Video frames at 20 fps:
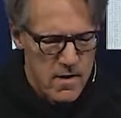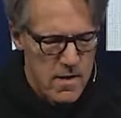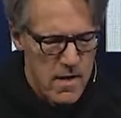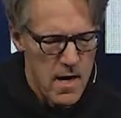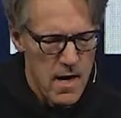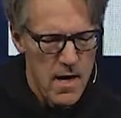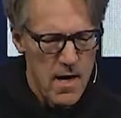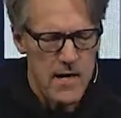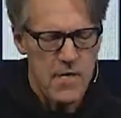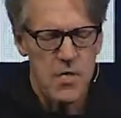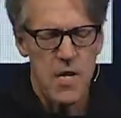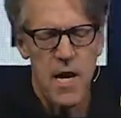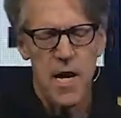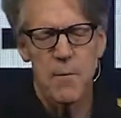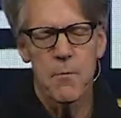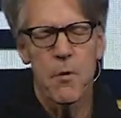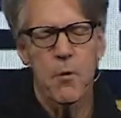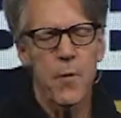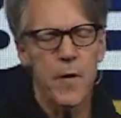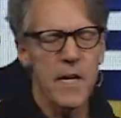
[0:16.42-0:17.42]
uh, a
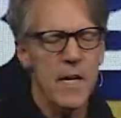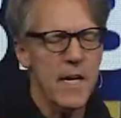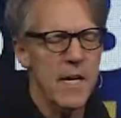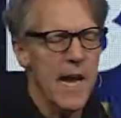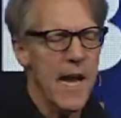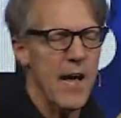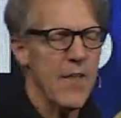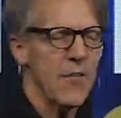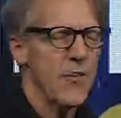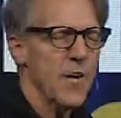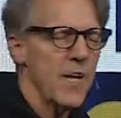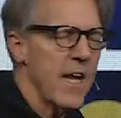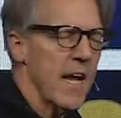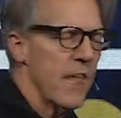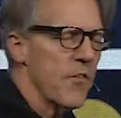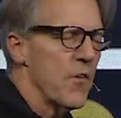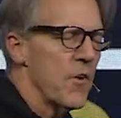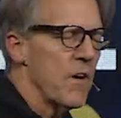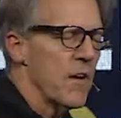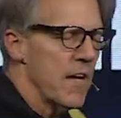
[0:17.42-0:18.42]
time where we can gather
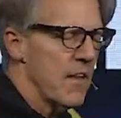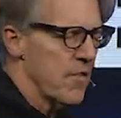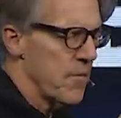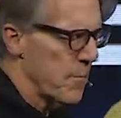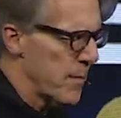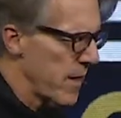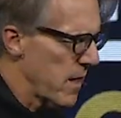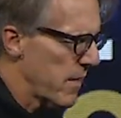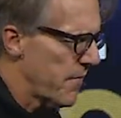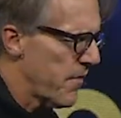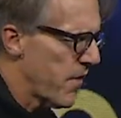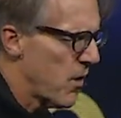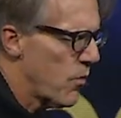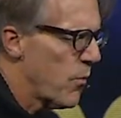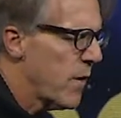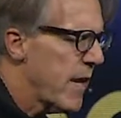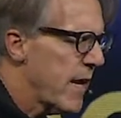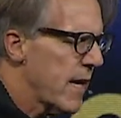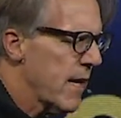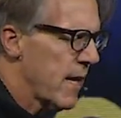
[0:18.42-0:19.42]
together in the middle of our
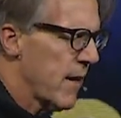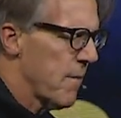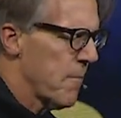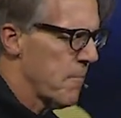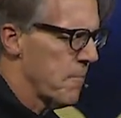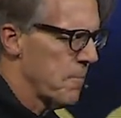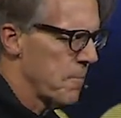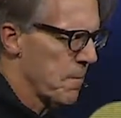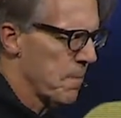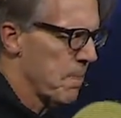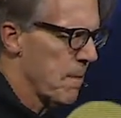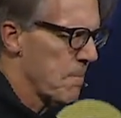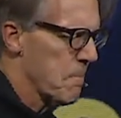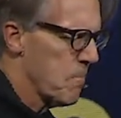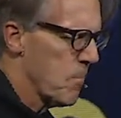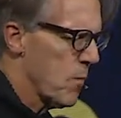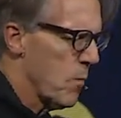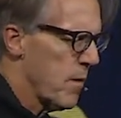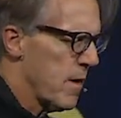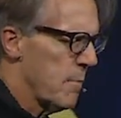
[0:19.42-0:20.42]
week.
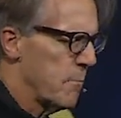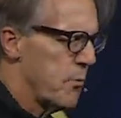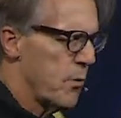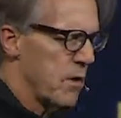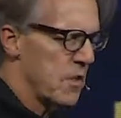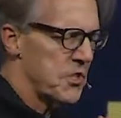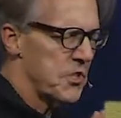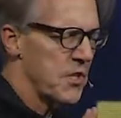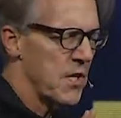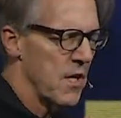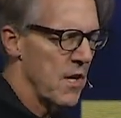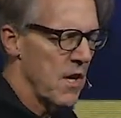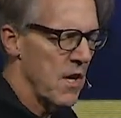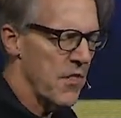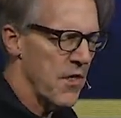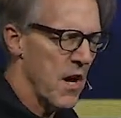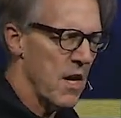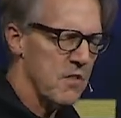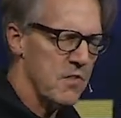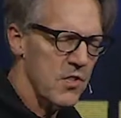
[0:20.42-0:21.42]
We can push
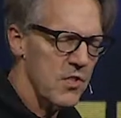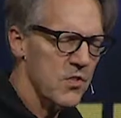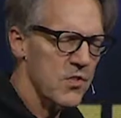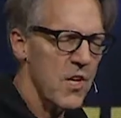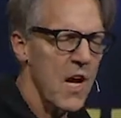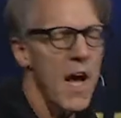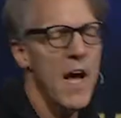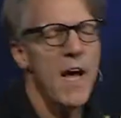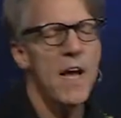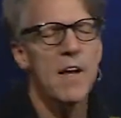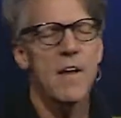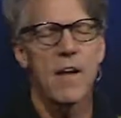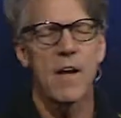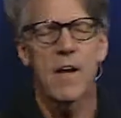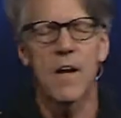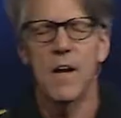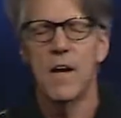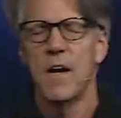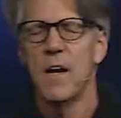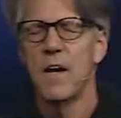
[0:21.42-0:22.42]
thoughts aside.
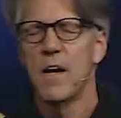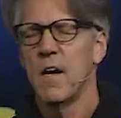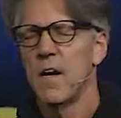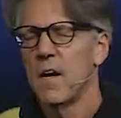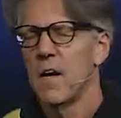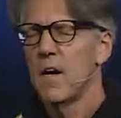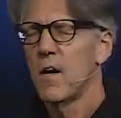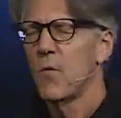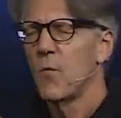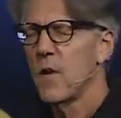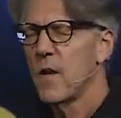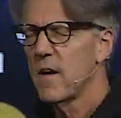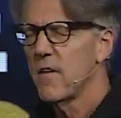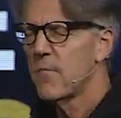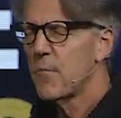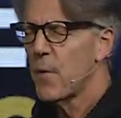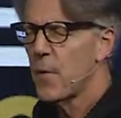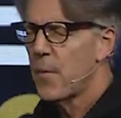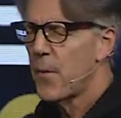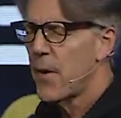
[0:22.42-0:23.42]
We
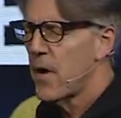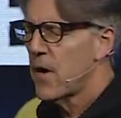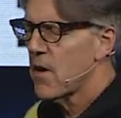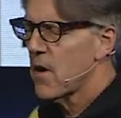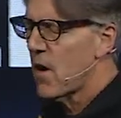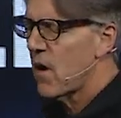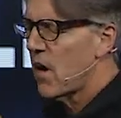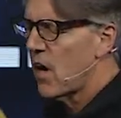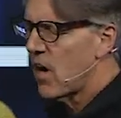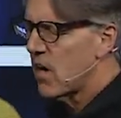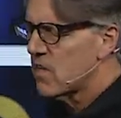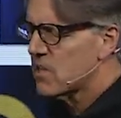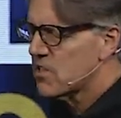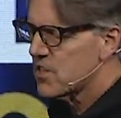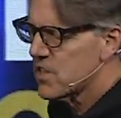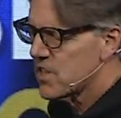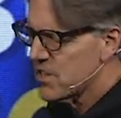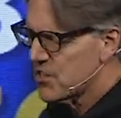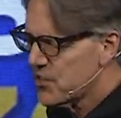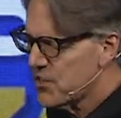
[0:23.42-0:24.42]
have prepared our hearts
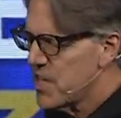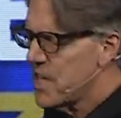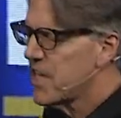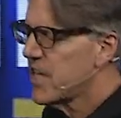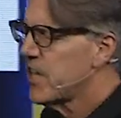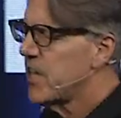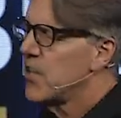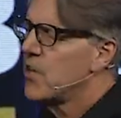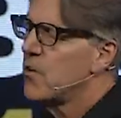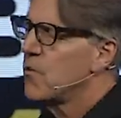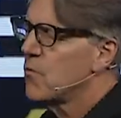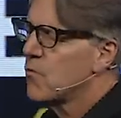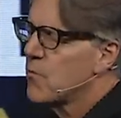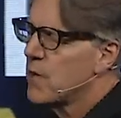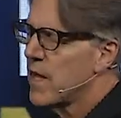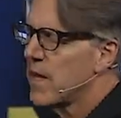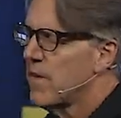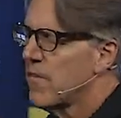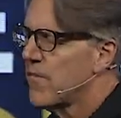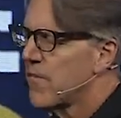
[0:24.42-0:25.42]
to seek you.
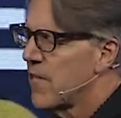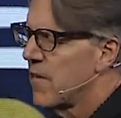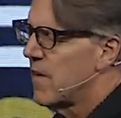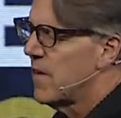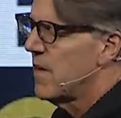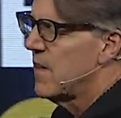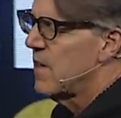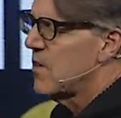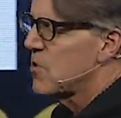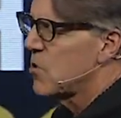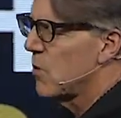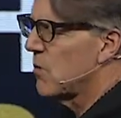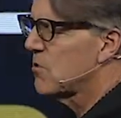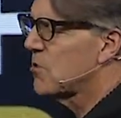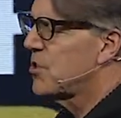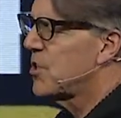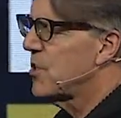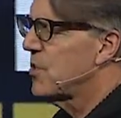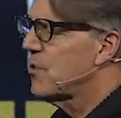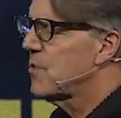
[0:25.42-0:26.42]
We have
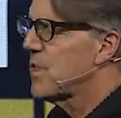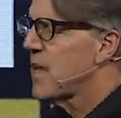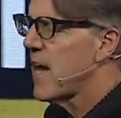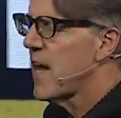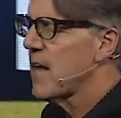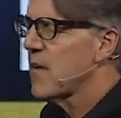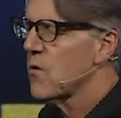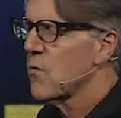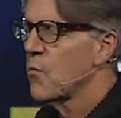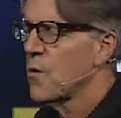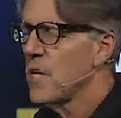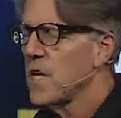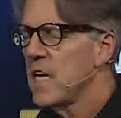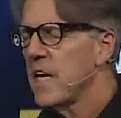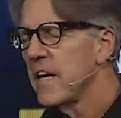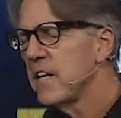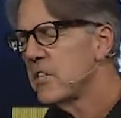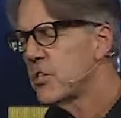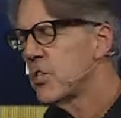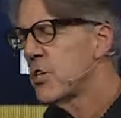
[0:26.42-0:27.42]
told you that we
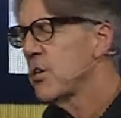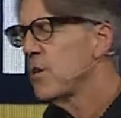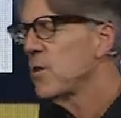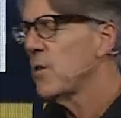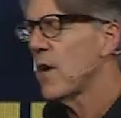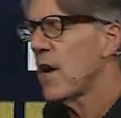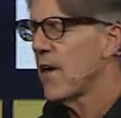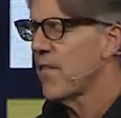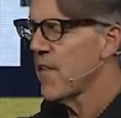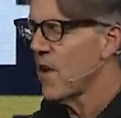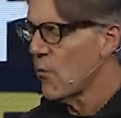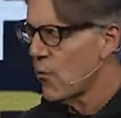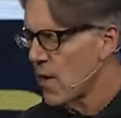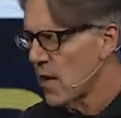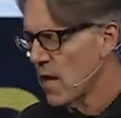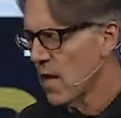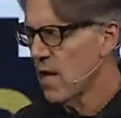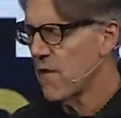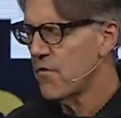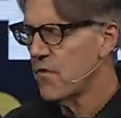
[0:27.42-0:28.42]
need you and that
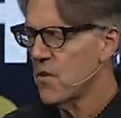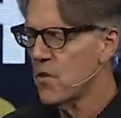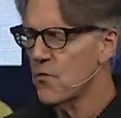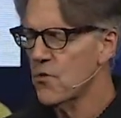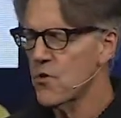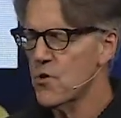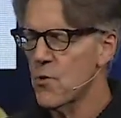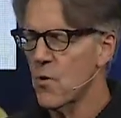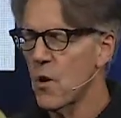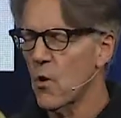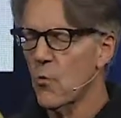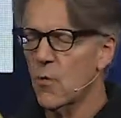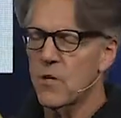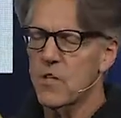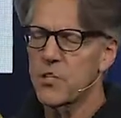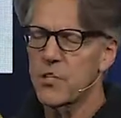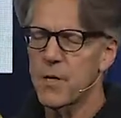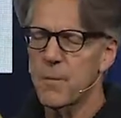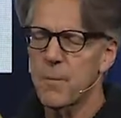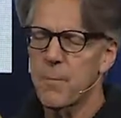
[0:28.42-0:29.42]
we love you through our
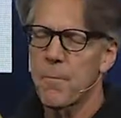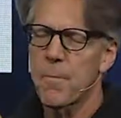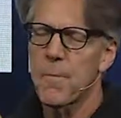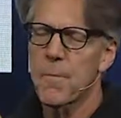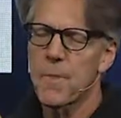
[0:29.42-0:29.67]
worship.